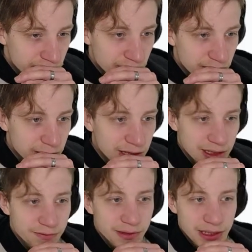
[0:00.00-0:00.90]
That's,
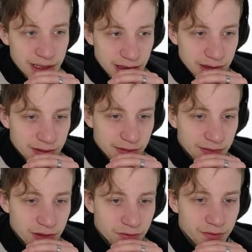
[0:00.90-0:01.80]
I think, interesting
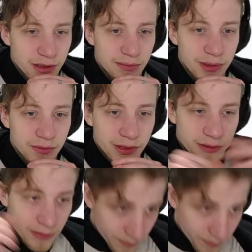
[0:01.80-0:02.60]
way to think about it.